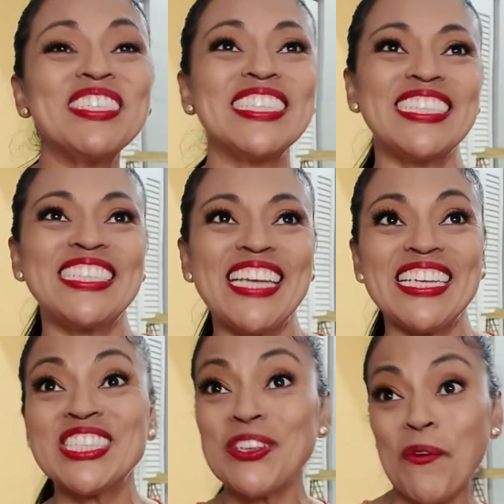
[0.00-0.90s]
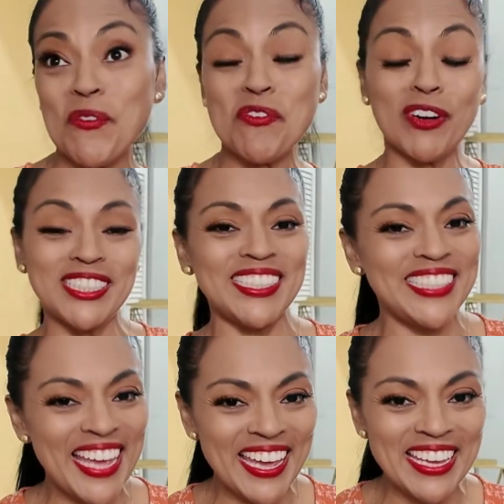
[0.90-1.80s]
today. So for
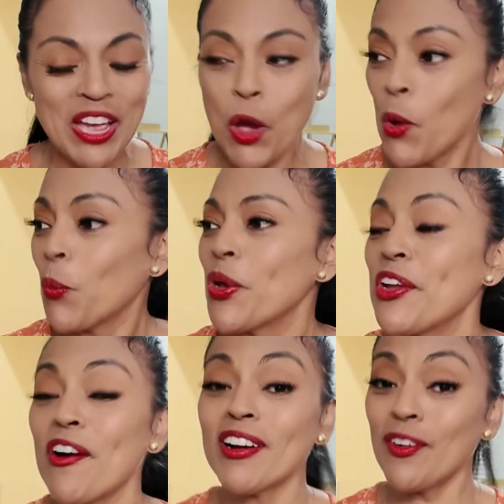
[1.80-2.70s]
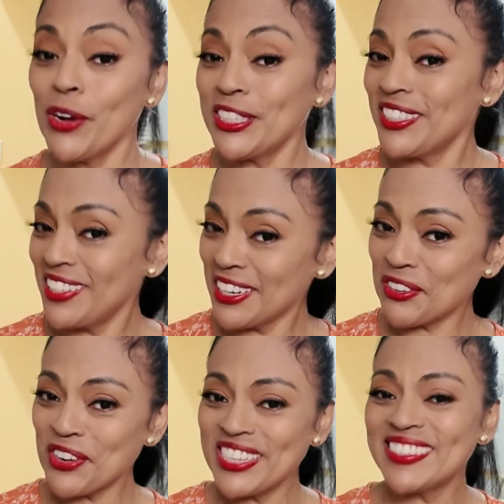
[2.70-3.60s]
today, we are going to
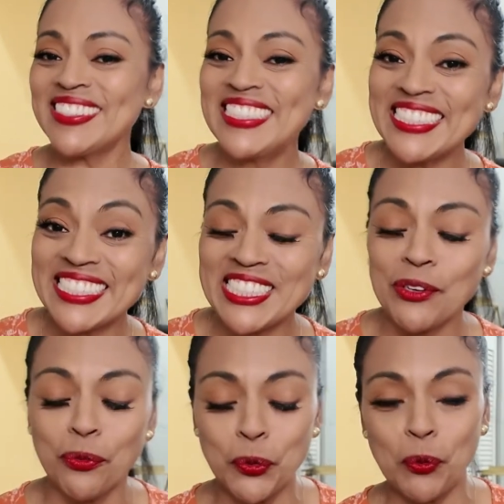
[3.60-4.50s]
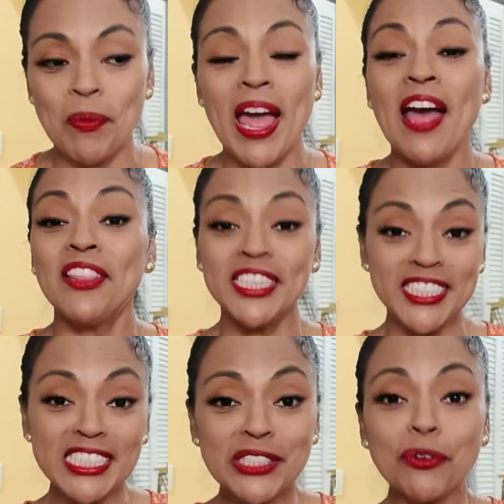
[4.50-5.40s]
decorate the Disney room. The
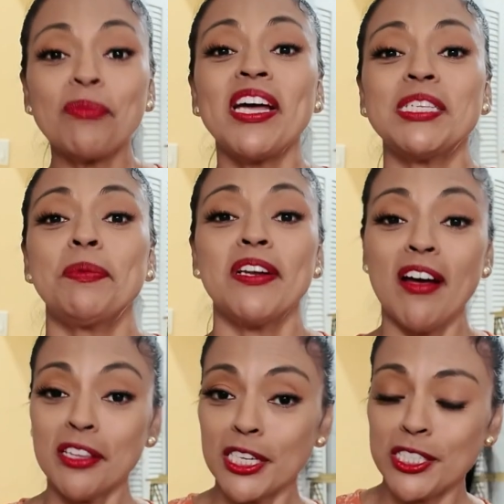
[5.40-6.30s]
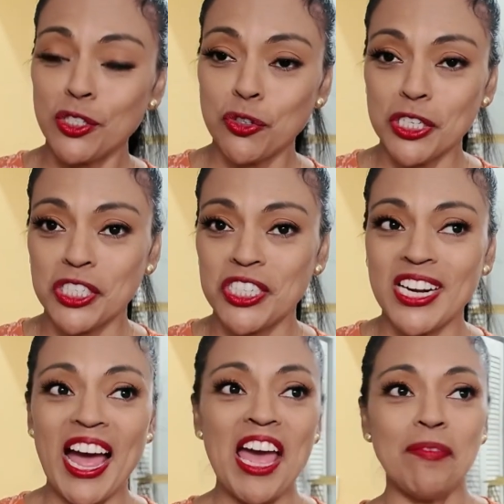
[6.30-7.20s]
Disney room has been under construction.
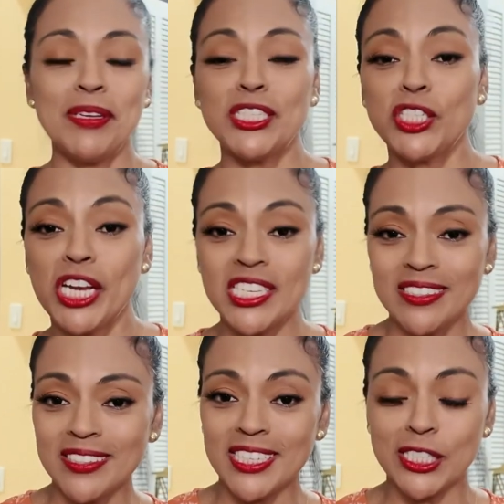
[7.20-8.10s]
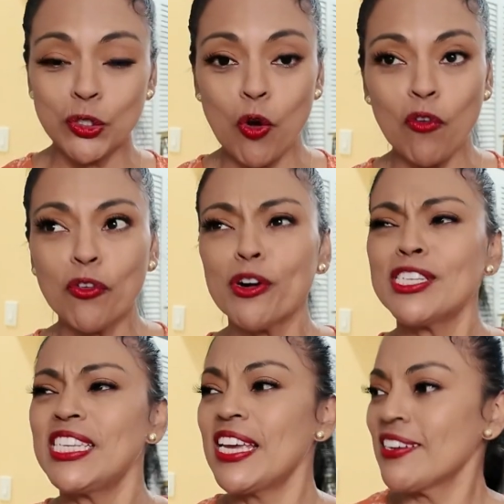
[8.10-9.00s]
I have been changing things over,
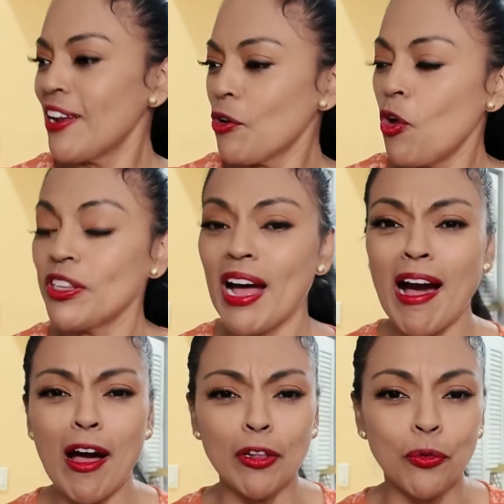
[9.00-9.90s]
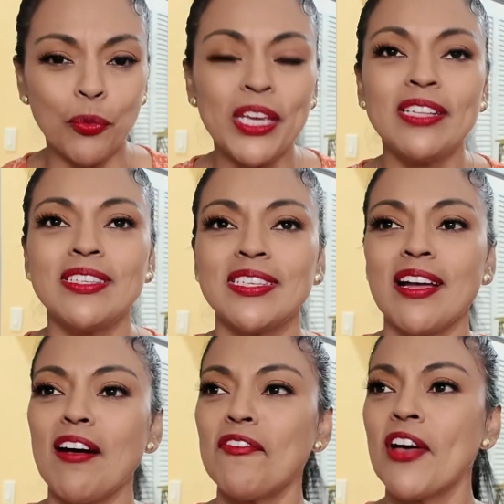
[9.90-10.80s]
taking out all the Halloween
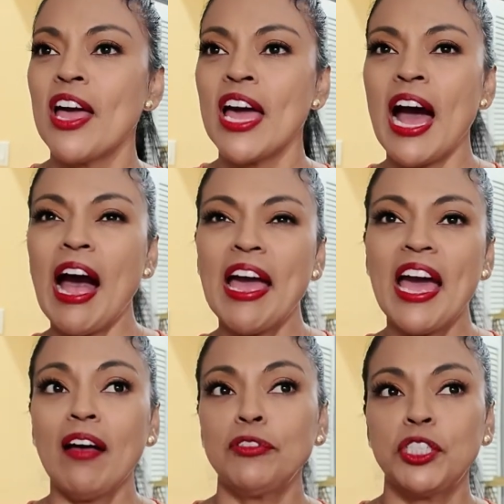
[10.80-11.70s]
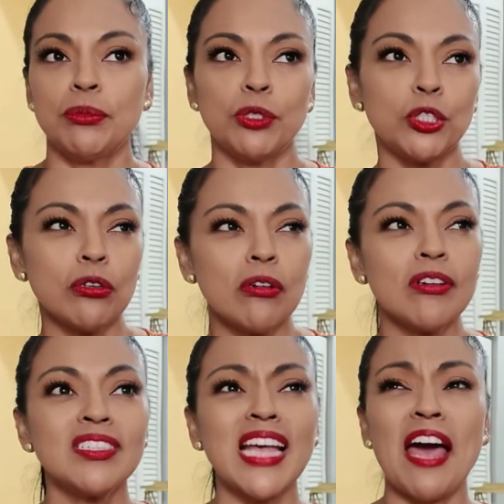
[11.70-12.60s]
stuff. I have Jim
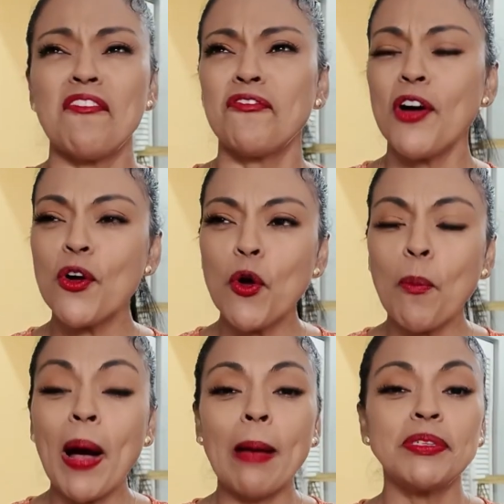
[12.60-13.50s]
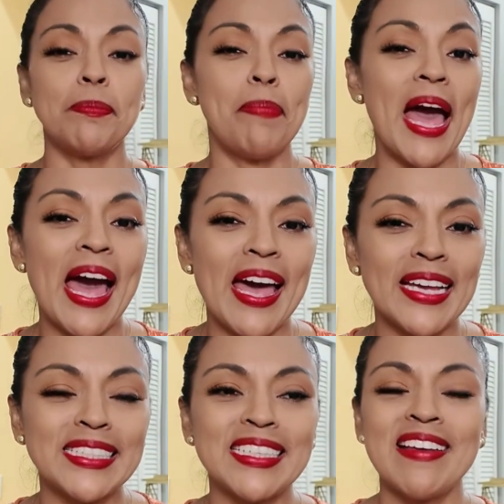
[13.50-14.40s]
Shores, I have Funko Pops,
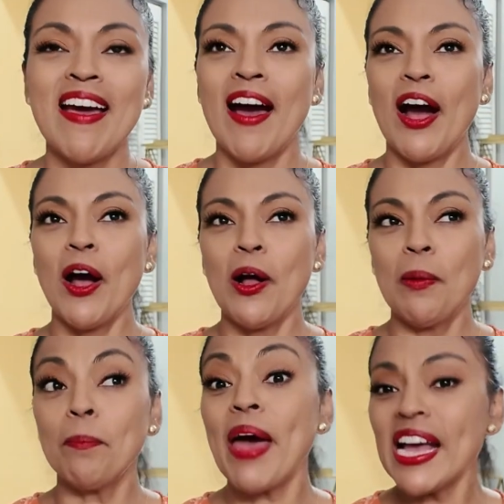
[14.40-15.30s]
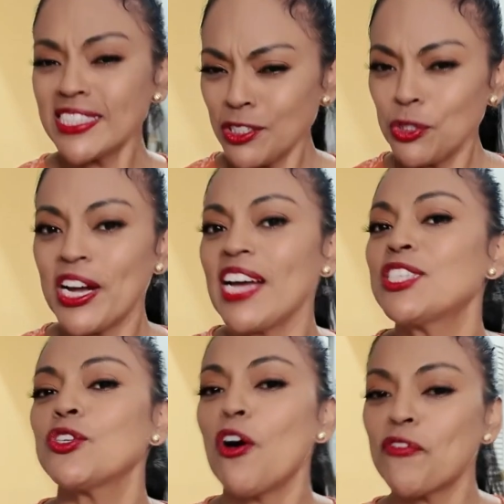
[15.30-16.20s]
bags that you guys
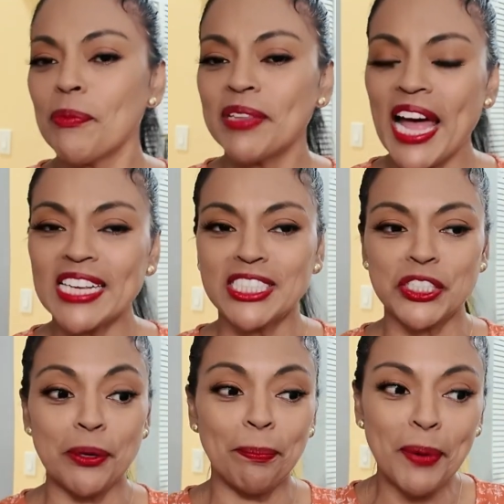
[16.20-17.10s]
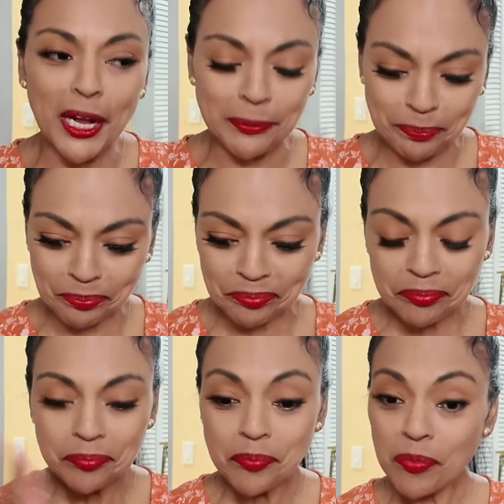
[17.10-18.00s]
saw from last year. But
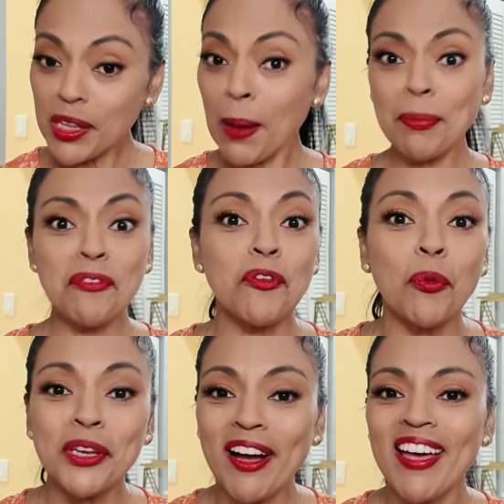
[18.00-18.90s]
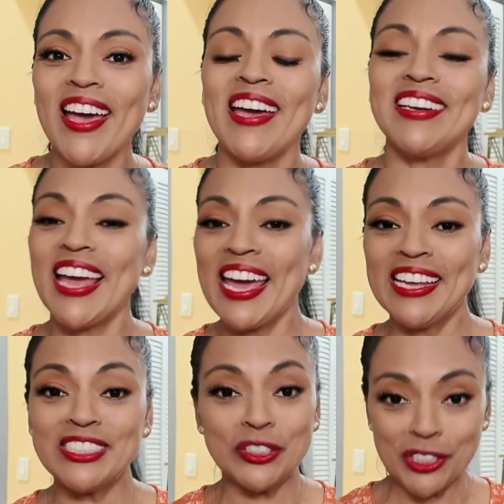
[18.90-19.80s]
before we go ahead
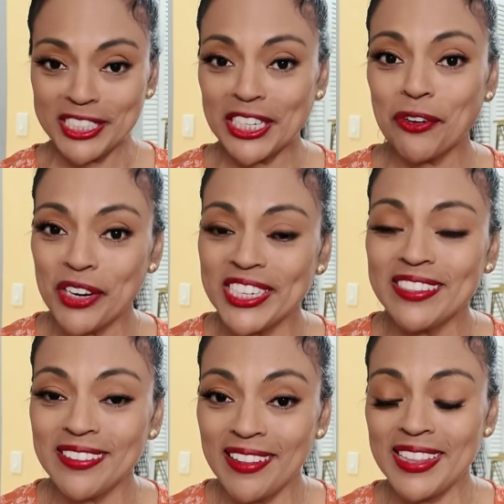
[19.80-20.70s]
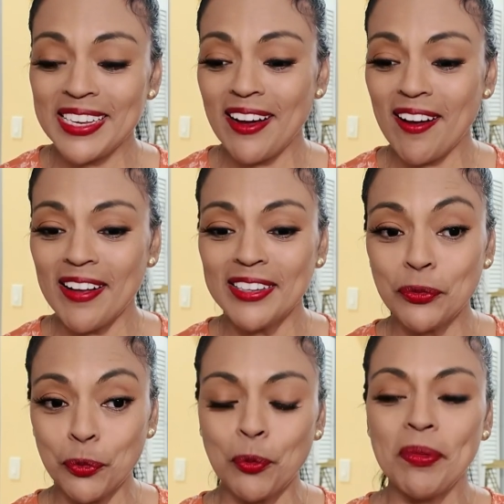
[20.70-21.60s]
and start decorating the
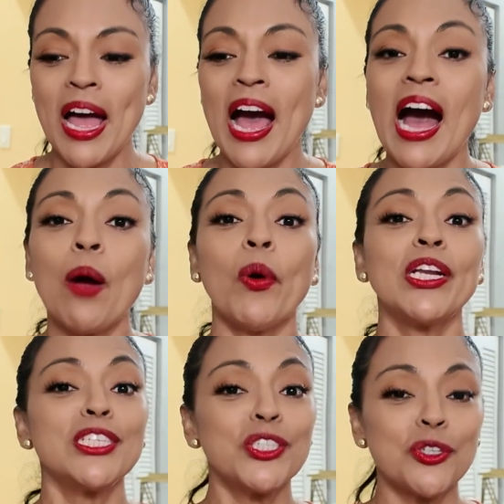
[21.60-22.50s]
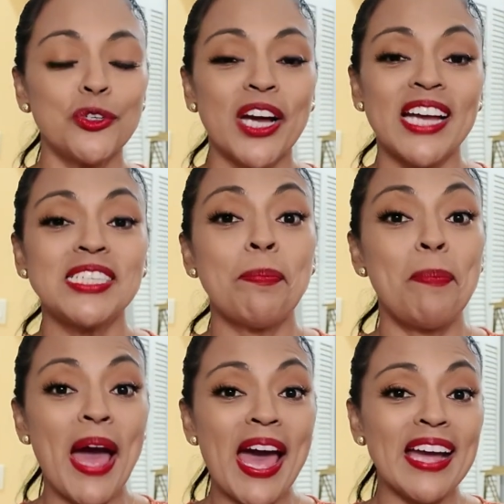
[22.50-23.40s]
room, I wanted to show you guys
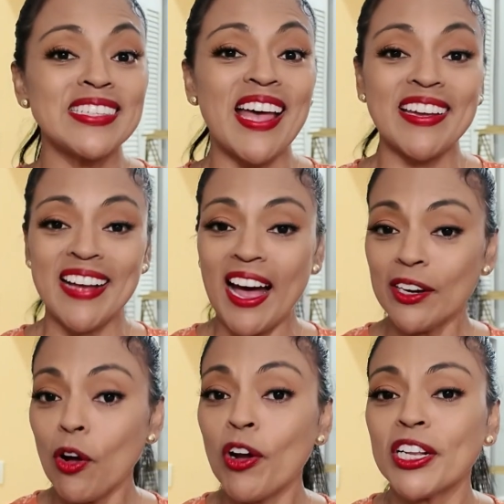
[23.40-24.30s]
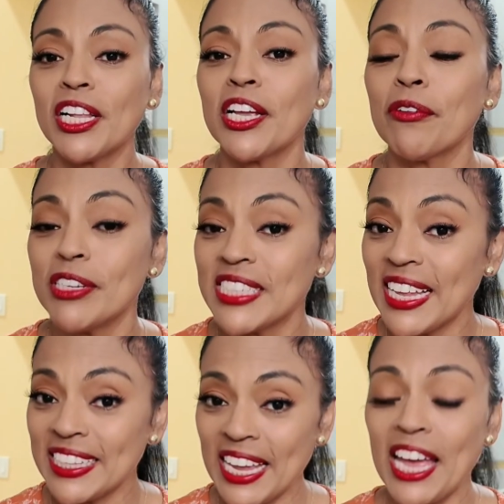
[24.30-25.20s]
bags I got on clearance at
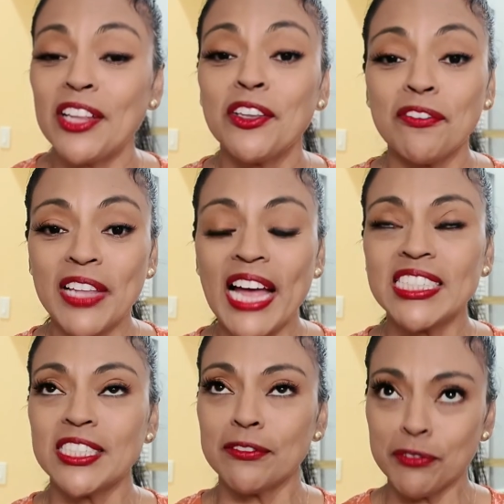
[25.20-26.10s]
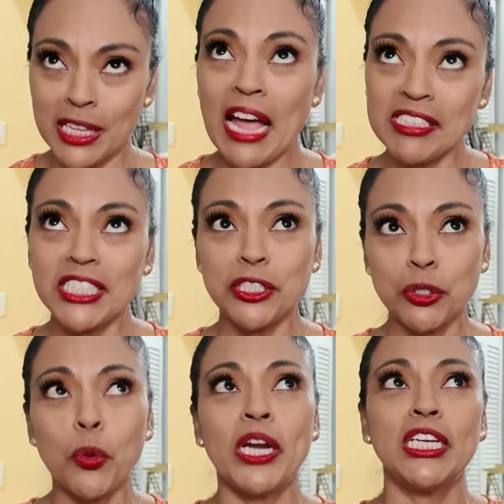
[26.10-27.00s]
the end of last year
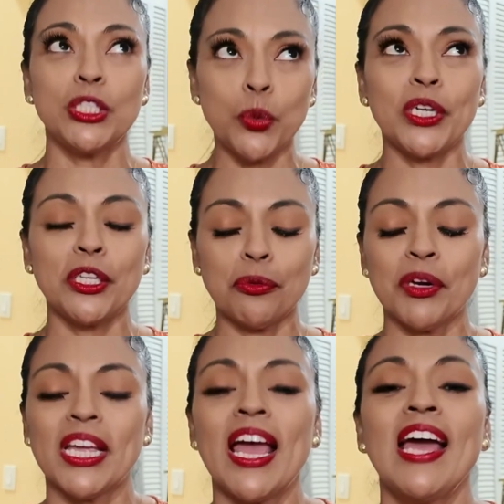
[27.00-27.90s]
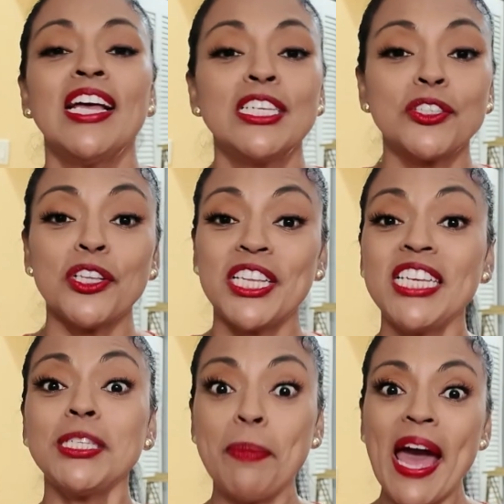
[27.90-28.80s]
2023. So
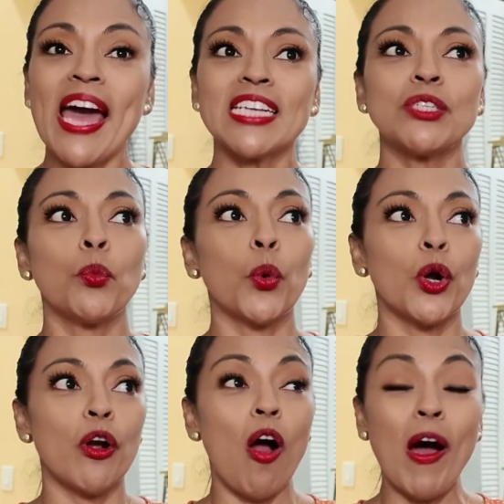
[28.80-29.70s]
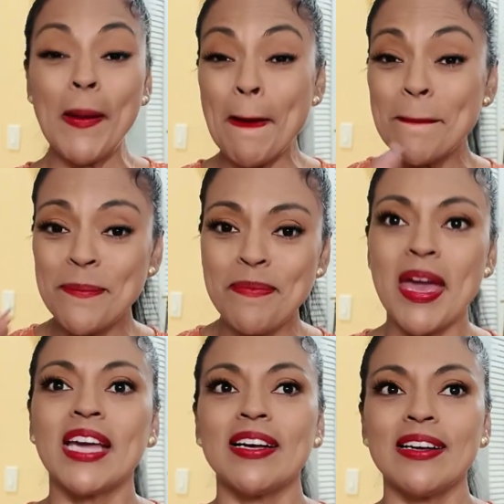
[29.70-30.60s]
these bags were on
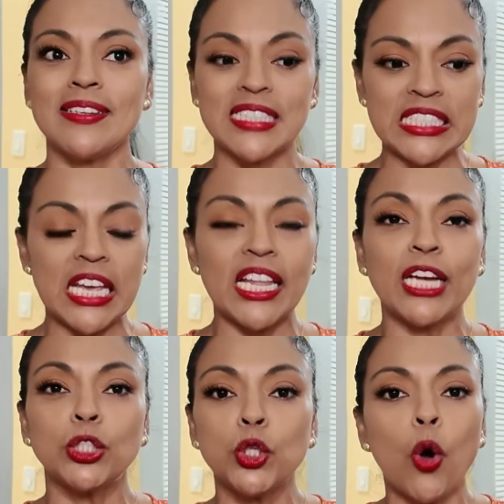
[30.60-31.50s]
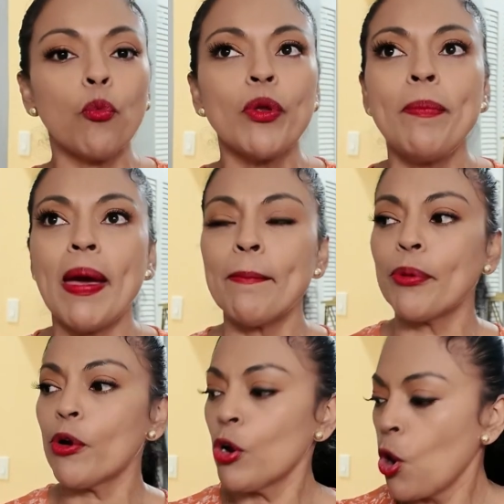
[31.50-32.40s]
mega sale. I don't
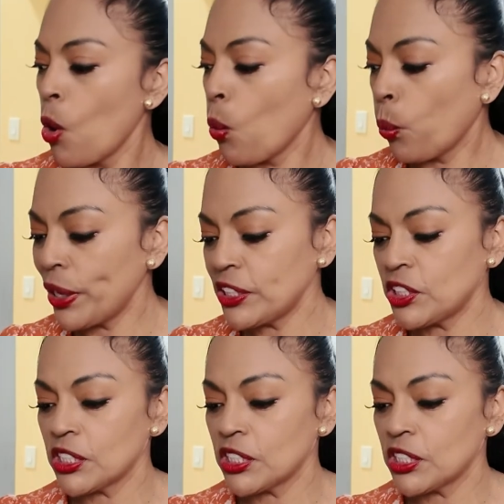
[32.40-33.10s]
remember which